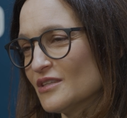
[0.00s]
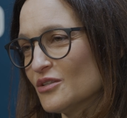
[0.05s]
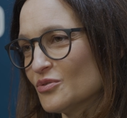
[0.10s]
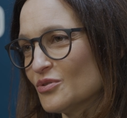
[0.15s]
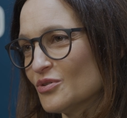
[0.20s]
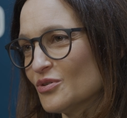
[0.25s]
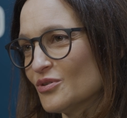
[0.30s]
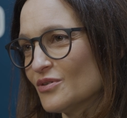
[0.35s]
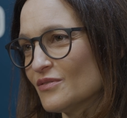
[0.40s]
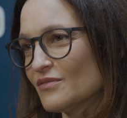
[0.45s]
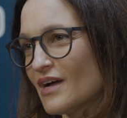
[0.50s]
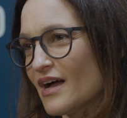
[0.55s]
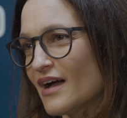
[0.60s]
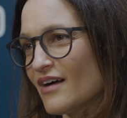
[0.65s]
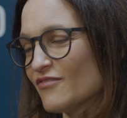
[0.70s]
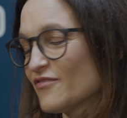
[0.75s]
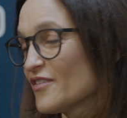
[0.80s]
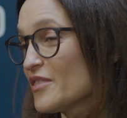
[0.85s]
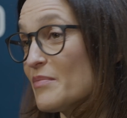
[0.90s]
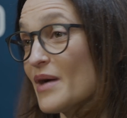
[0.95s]
law
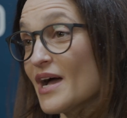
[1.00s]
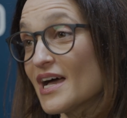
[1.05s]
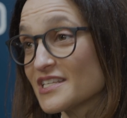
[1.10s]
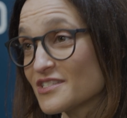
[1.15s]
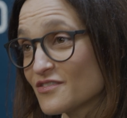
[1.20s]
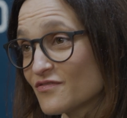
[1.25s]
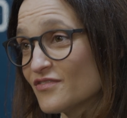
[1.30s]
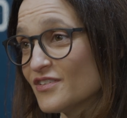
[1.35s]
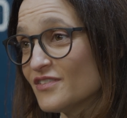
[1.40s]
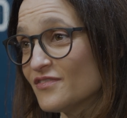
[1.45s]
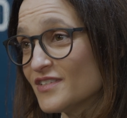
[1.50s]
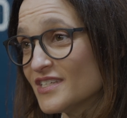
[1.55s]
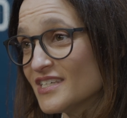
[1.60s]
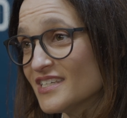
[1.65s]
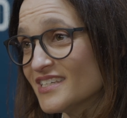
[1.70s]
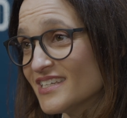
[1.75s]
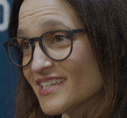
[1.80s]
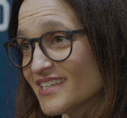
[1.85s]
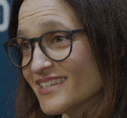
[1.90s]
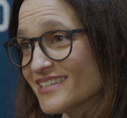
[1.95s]
for the past 50
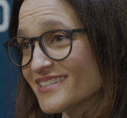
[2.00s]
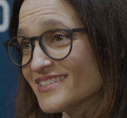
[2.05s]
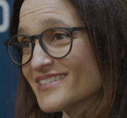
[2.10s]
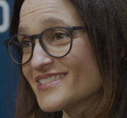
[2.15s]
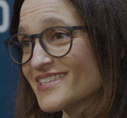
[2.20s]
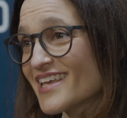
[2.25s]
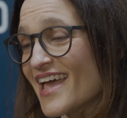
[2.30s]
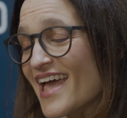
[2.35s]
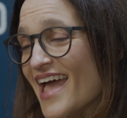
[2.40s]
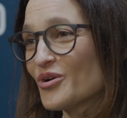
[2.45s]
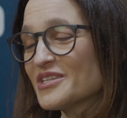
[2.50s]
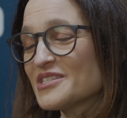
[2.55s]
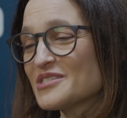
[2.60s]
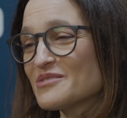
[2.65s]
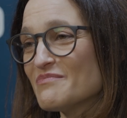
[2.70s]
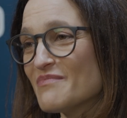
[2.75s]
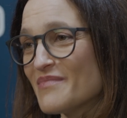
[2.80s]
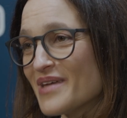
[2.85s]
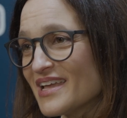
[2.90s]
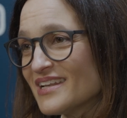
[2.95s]
years. What
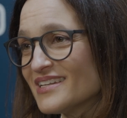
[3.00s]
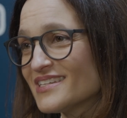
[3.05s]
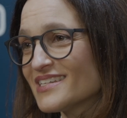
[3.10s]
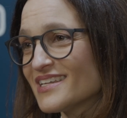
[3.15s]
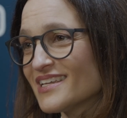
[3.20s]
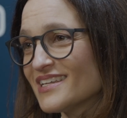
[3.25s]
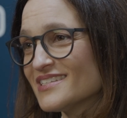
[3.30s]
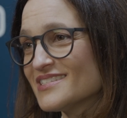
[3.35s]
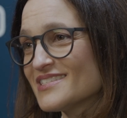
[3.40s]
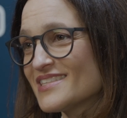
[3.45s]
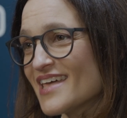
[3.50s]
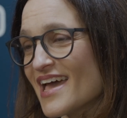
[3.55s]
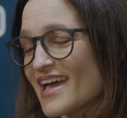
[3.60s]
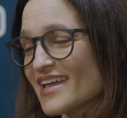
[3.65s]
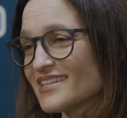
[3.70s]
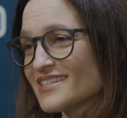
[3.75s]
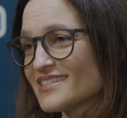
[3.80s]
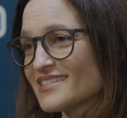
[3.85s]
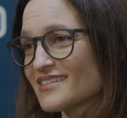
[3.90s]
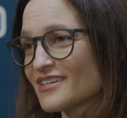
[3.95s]
it's meant is
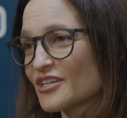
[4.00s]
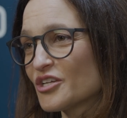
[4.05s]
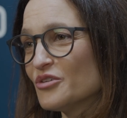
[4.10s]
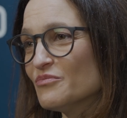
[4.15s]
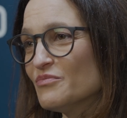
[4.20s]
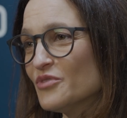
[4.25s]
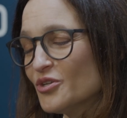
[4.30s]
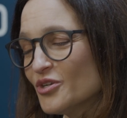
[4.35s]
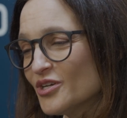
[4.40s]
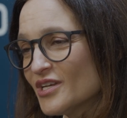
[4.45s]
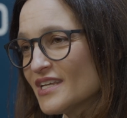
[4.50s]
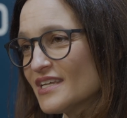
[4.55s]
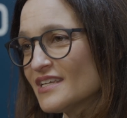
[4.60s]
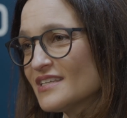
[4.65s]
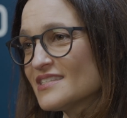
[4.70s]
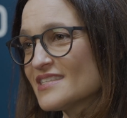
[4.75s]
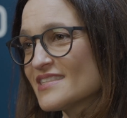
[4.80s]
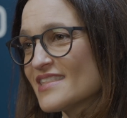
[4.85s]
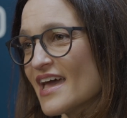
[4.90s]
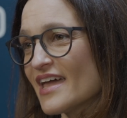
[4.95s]
that
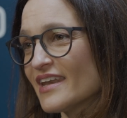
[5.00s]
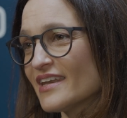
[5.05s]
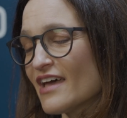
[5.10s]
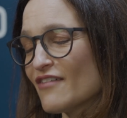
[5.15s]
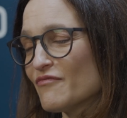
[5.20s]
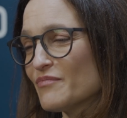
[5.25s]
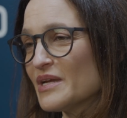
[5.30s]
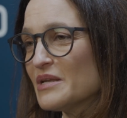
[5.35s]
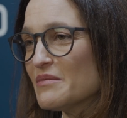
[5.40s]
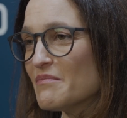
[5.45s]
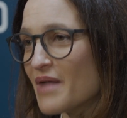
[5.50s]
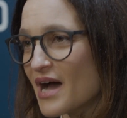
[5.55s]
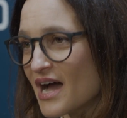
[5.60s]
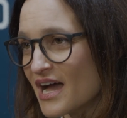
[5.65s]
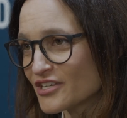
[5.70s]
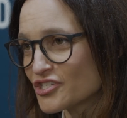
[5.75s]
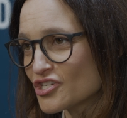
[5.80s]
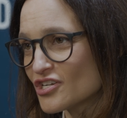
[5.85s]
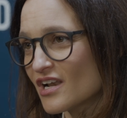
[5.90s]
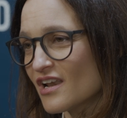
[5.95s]
communities that have been
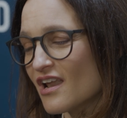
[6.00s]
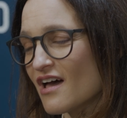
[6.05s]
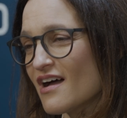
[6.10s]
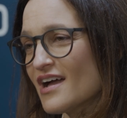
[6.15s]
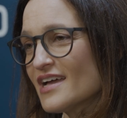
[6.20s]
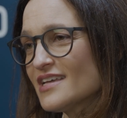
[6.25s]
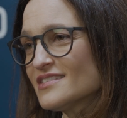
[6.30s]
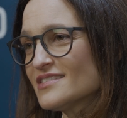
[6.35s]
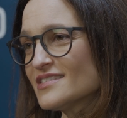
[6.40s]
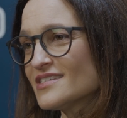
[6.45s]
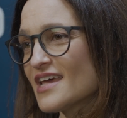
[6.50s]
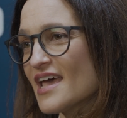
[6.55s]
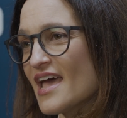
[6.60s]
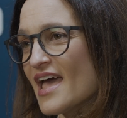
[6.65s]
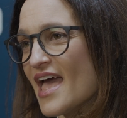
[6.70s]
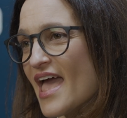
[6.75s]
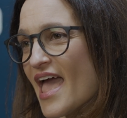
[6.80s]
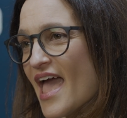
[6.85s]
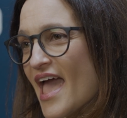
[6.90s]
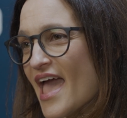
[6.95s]
marginalised
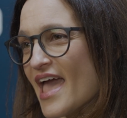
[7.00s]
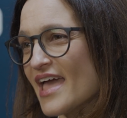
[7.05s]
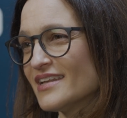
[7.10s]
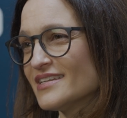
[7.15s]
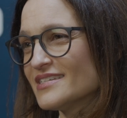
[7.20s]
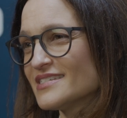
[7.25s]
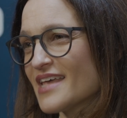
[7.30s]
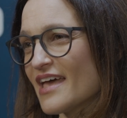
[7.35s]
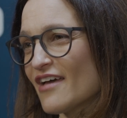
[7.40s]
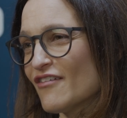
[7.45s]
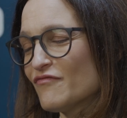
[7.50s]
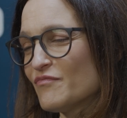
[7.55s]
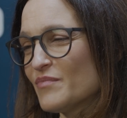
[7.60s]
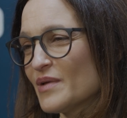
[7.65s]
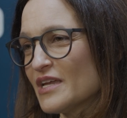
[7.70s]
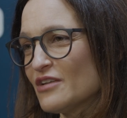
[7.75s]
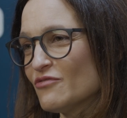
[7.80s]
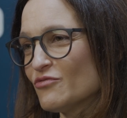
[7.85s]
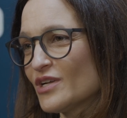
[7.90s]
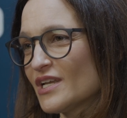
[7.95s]
and have
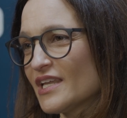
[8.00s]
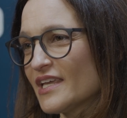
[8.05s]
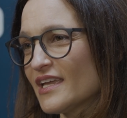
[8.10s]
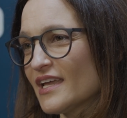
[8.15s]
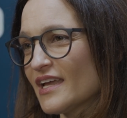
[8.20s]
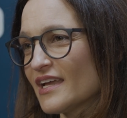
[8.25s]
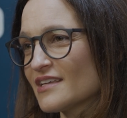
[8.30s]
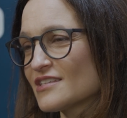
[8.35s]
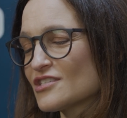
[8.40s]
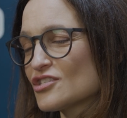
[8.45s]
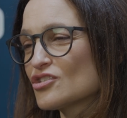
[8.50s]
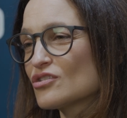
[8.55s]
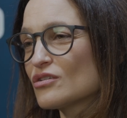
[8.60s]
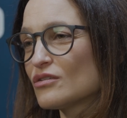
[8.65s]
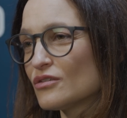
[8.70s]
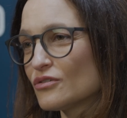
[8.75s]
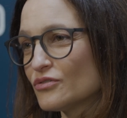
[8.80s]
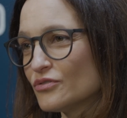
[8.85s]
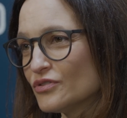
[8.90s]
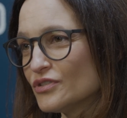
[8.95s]
been really
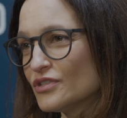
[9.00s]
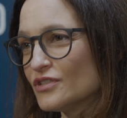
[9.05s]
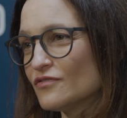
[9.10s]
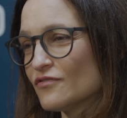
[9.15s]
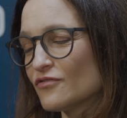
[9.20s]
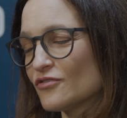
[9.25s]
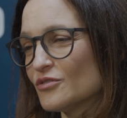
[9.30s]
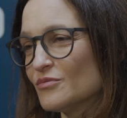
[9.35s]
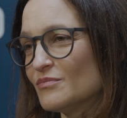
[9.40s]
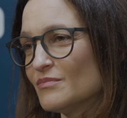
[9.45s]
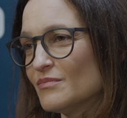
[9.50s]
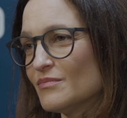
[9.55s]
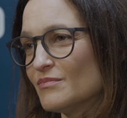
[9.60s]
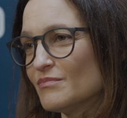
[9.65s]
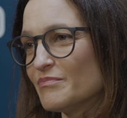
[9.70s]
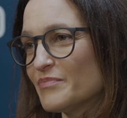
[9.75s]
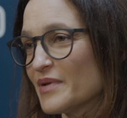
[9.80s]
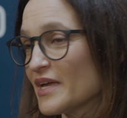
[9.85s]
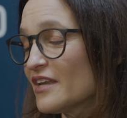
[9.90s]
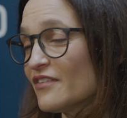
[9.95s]
excluded from
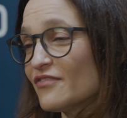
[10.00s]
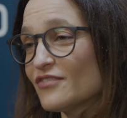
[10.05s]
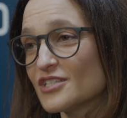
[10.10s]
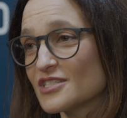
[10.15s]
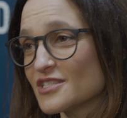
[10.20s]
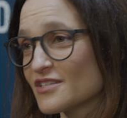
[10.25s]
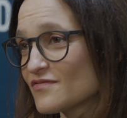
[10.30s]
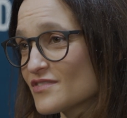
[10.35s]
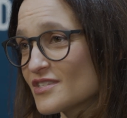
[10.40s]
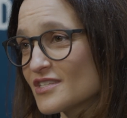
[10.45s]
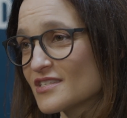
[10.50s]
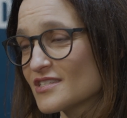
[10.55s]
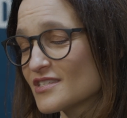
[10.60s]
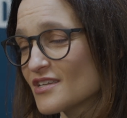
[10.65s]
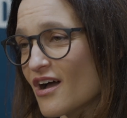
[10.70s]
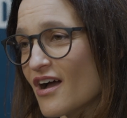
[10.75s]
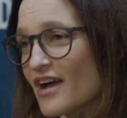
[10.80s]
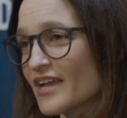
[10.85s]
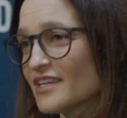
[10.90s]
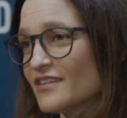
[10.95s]
benefits of
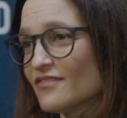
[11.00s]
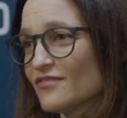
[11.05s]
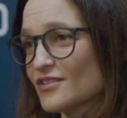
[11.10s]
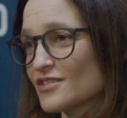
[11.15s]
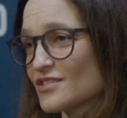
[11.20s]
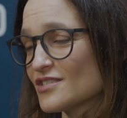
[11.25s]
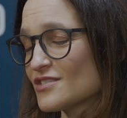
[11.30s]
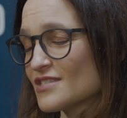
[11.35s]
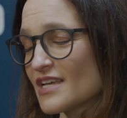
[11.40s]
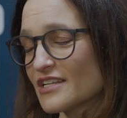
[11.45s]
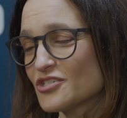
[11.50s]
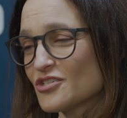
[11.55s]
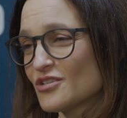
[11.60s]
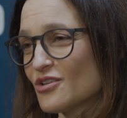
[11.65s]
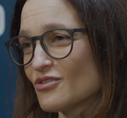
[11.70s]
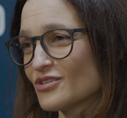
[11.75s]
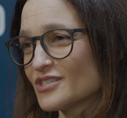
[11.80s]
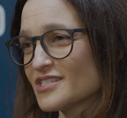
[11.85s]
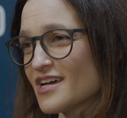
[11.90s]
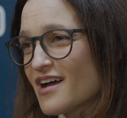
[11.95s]
society for such a
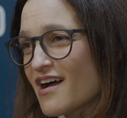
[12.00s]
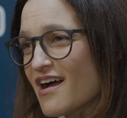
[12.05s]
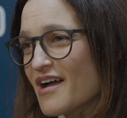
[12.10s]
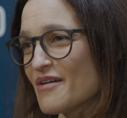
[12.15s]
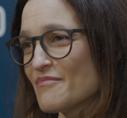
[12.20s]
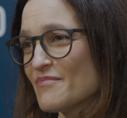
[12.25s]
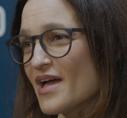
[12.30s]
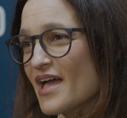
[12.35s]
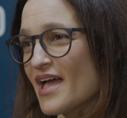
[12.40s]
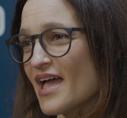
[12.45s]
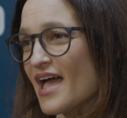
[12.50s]
long time